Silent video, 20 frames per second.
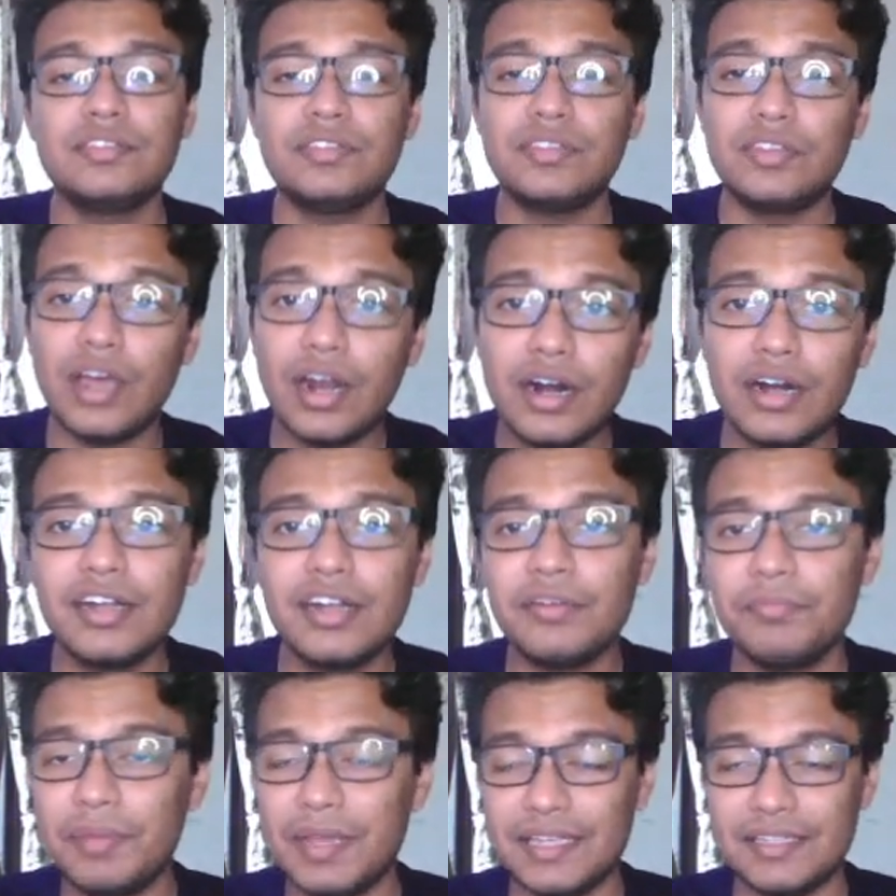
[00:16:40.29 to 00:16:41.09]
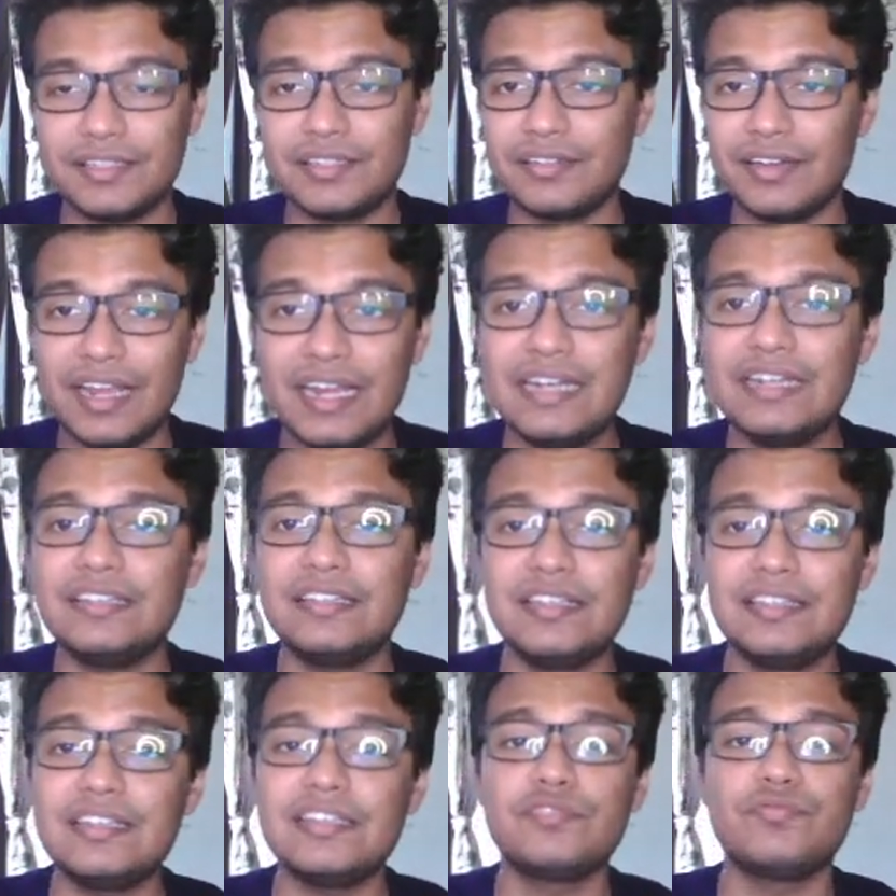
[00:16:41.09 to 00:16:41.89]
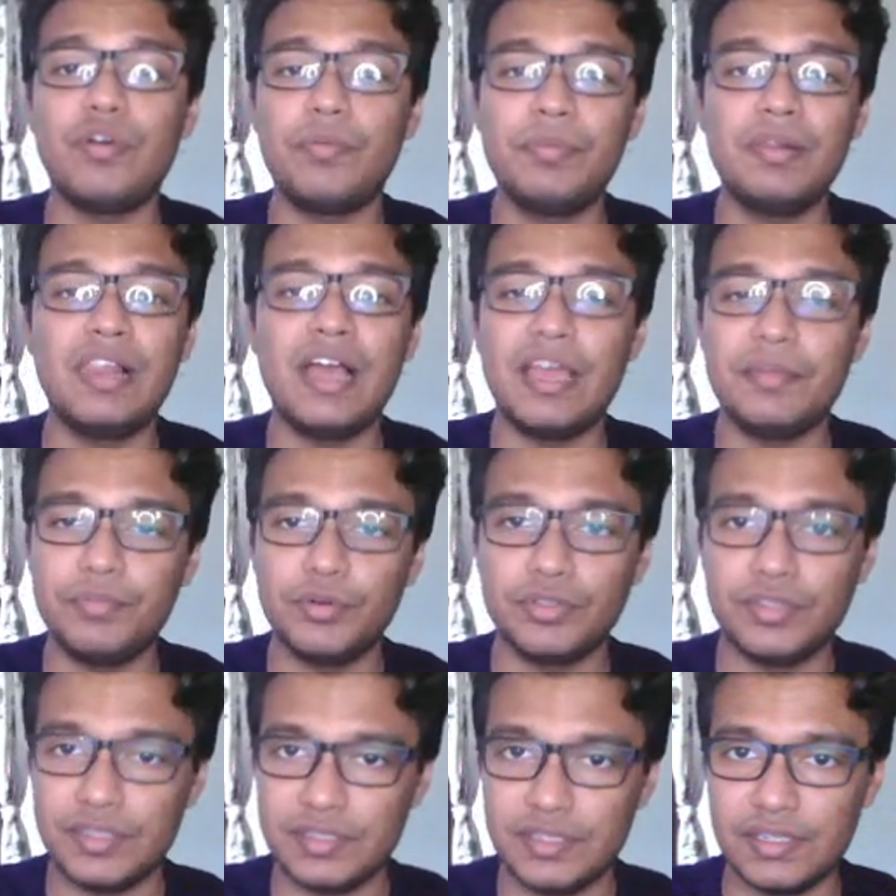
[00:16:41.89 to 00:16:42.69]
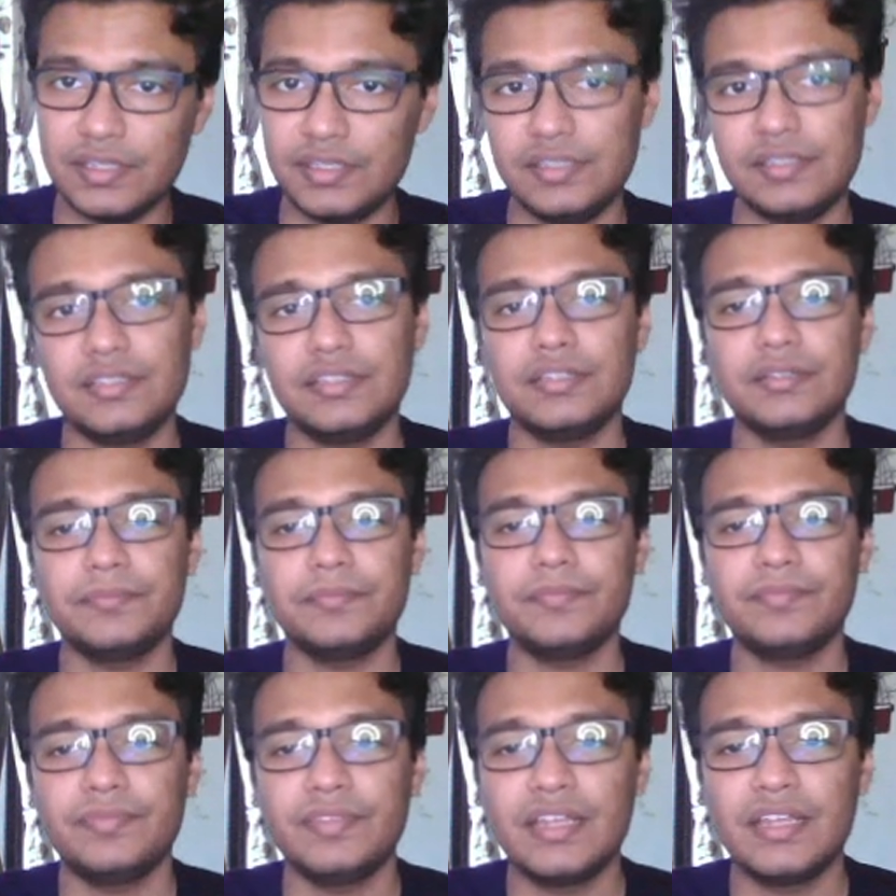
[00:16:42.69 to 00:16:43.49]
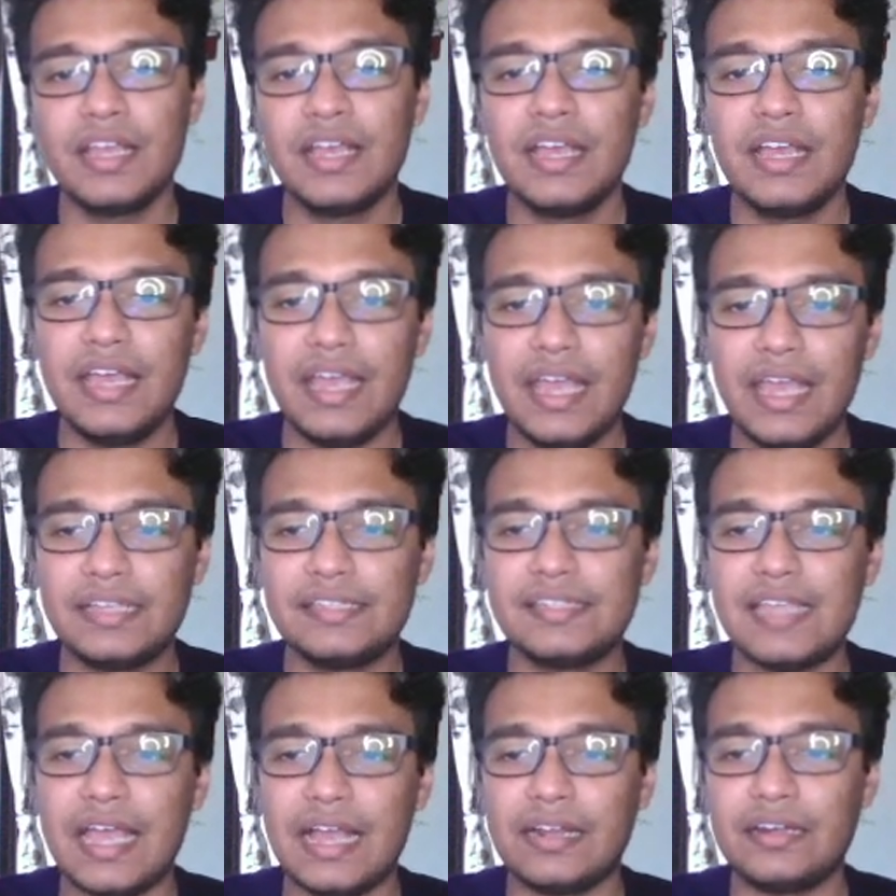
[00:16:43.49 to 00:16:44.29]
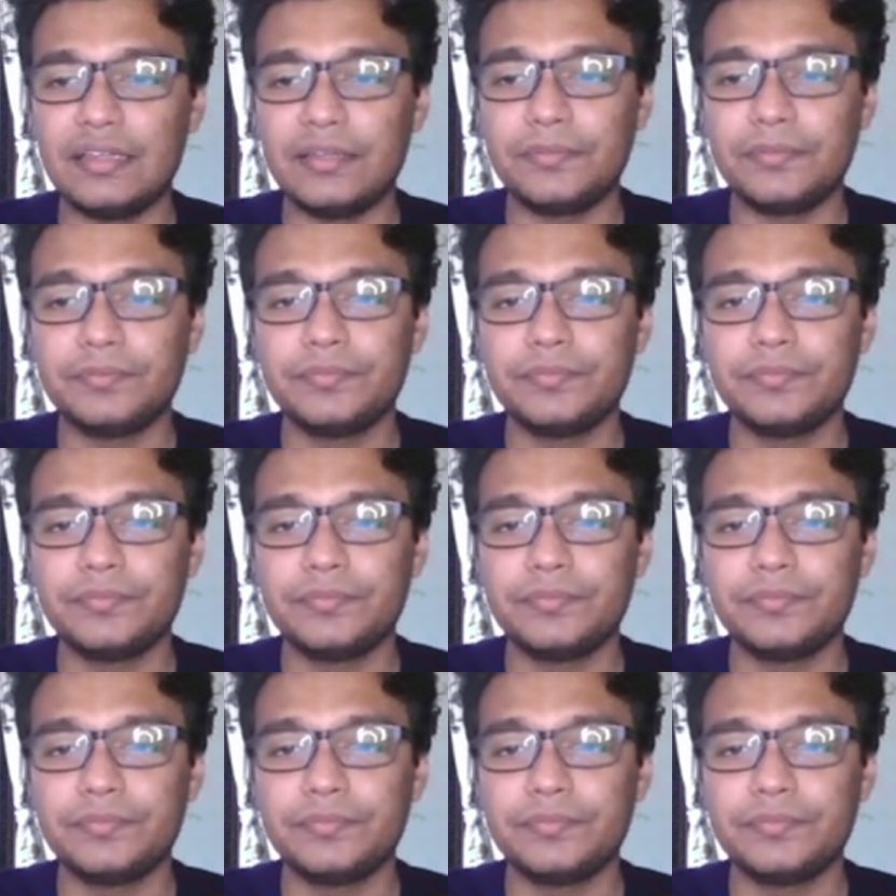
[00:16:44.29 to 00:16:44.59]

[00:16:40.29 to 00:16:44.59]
third base, right? This is wobble hypothesis. Exactly.